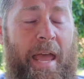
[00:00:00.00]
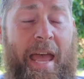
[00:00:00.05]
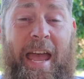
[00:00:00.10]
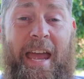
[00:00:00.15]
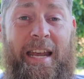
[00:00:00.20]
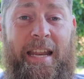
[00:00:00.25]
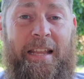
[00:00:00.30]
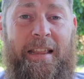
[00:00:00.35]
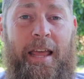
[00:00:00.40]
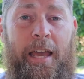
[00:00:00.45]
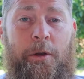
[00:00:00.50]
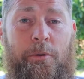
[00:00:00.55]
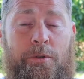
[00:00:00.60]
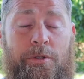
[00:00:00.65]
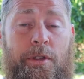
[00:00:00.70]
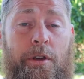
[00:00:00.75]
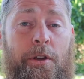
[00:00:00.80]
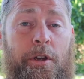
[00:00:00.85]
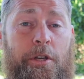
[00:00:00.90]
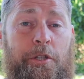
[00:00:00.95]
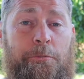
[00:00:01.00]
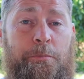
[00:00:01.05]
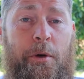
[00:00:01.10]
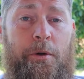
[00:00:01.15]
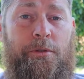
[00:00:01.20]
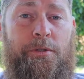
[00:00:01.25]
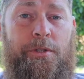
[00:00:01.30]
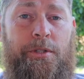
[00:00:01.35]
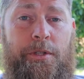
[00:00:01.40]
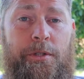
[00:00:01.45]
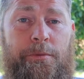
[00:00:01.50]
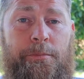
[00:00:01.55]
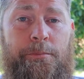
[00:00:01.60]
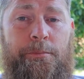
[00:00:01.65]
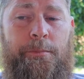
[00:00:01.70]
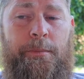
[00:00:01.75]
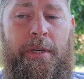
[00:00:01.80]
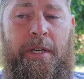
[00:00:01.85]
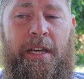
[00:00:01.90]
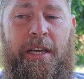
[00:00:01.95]
any language they're exposed to.
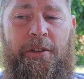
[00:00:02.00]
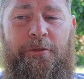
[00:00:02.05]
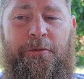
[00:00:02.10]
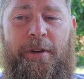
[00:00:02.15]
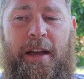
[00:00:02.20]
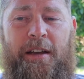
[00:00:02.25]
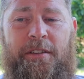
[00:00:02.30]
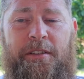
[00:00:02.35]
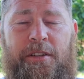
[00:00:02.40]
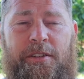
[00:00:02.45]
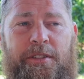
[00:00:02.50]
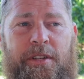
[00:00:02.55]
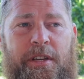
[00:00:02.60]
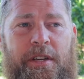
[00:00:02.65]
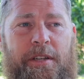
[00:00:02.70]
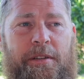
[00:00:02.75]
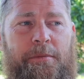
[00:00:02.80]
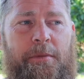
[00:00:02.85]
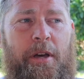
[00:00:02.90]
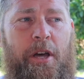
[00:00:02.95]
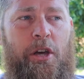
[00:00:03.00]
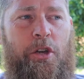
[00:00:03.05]
In fact, there's a,